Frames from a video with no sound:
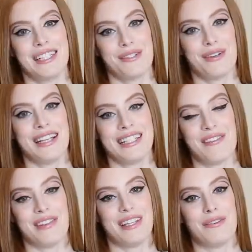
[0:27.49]
As always,
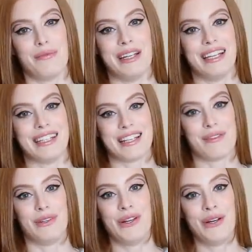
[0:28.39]
everything will be linked
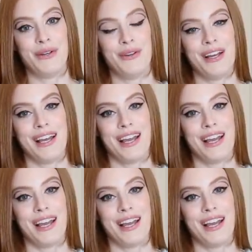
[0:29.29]
down below